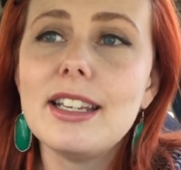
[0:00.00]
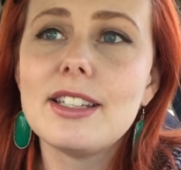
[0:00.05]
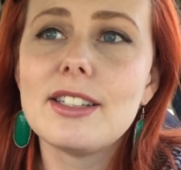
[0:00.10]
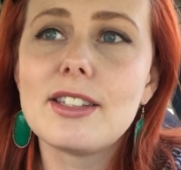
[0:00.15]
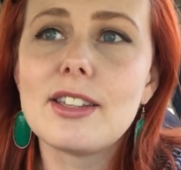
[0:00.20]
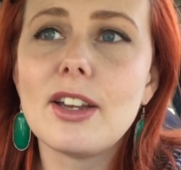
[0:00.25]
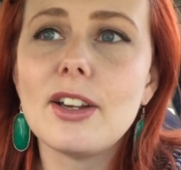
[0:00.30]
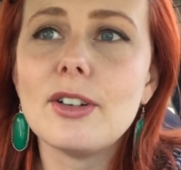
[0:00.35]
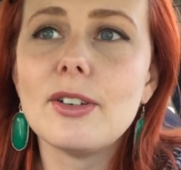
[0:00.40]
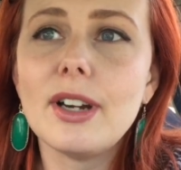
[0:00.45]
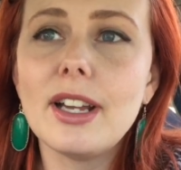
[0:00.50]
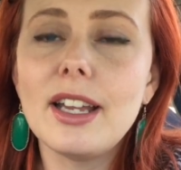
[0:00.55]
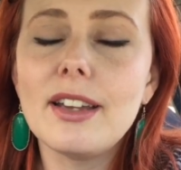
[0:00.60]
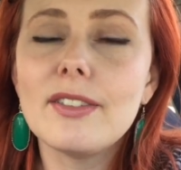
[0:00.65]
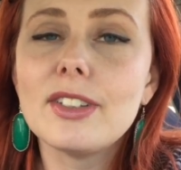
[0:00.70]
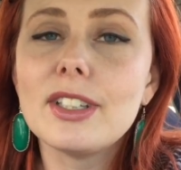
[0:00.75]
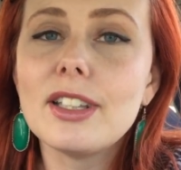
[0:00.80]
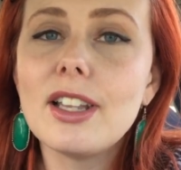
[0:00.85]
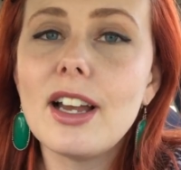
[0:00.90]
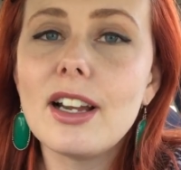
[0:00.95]
So I
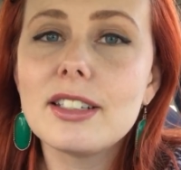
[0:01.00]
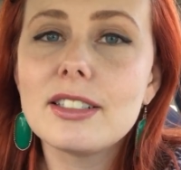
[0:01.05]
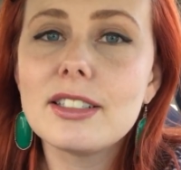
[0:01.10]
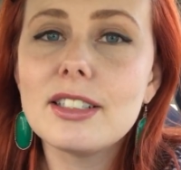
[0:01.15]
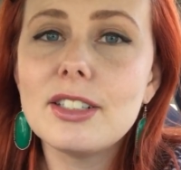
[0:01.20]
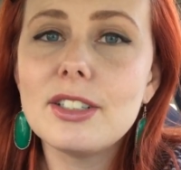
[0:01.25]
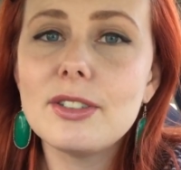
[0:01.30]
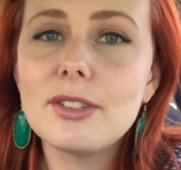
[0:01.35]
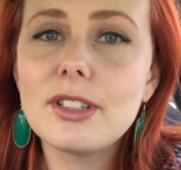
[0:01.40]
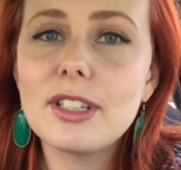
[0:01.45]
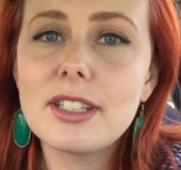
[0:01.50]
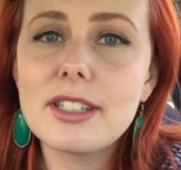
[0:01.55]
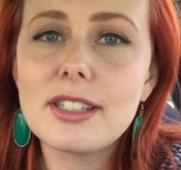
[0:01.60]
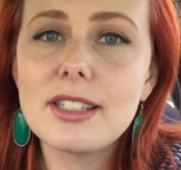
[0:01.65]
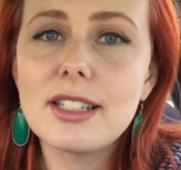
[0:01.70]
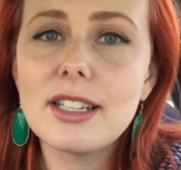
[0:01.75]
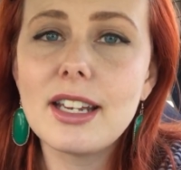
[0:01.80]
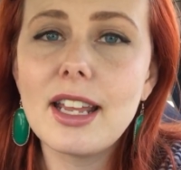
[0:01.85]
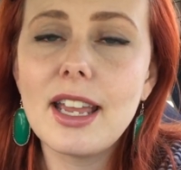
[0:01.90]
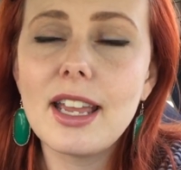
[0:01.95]
have a long to-do
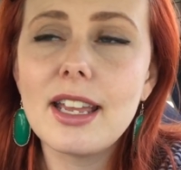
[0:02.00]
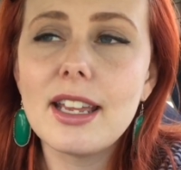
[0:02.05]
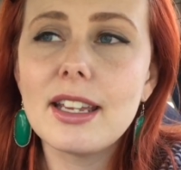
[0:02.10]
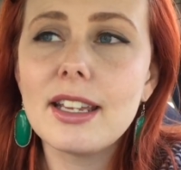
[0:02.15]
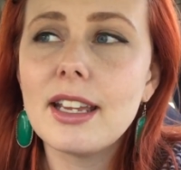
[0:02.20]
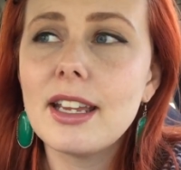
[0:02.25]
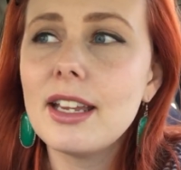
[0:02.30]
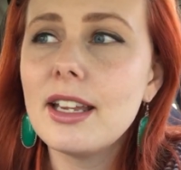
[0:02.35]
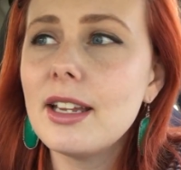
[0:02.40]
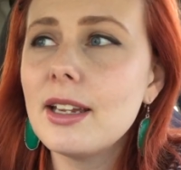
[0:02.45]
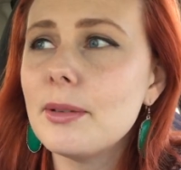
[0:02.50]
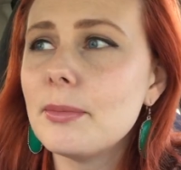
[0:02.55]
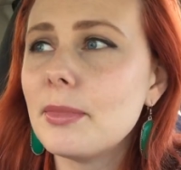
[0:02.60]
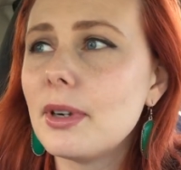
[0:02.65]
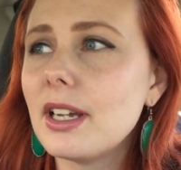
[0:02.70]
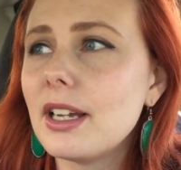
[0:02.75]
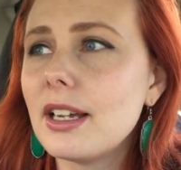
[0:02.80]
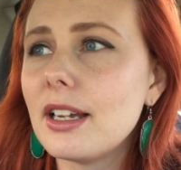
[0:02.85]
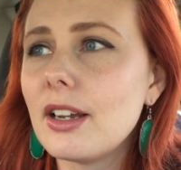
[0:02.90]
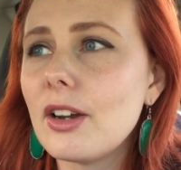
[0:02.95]
list today,
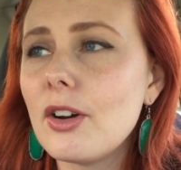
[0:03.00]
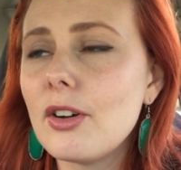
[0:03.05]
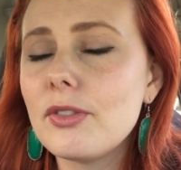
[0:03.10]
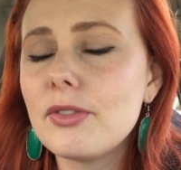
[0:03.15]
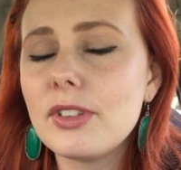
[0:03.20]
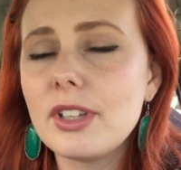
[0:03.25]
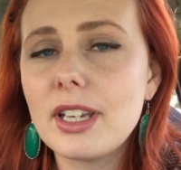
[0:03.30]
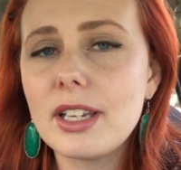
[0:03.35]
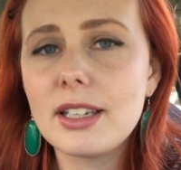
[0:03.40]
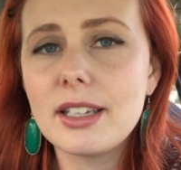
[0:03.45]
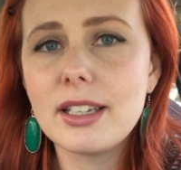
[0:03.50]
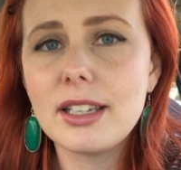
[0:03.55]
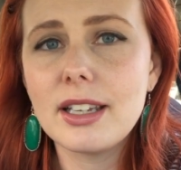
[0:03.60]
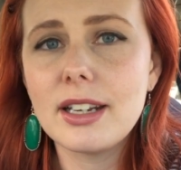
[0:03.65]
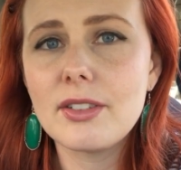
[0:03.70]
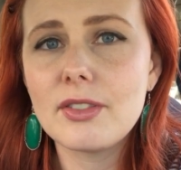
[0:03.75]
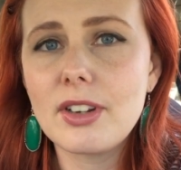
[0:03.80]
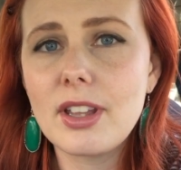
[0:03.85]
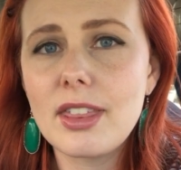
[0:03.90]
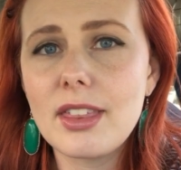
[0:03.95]
but hopefully I can
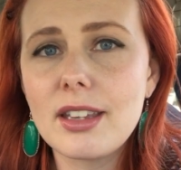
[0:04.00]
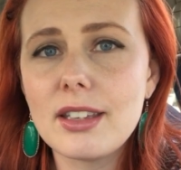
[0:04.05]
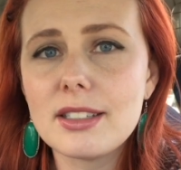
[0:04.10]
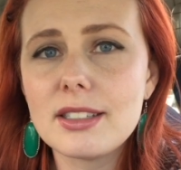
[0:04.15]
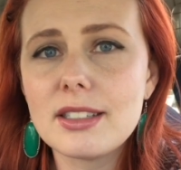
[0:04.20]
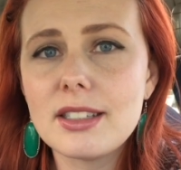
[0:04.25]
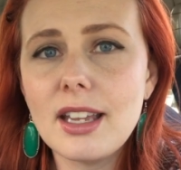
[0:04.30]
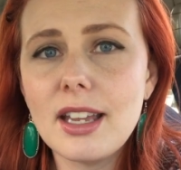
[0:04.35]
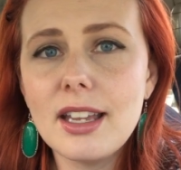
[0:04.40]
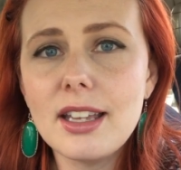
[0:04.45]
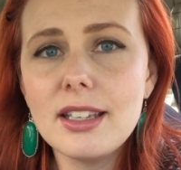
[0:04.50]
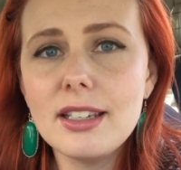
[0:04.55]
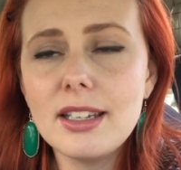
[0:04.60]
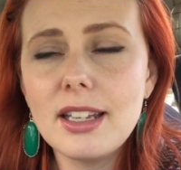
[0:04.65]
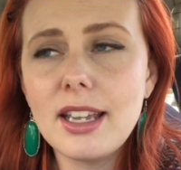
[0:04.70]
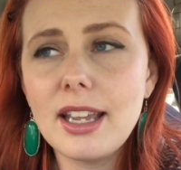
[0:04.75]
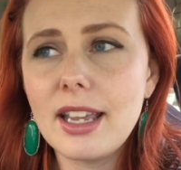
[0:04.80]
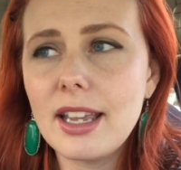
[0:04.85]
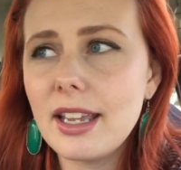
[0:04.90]
get everything done.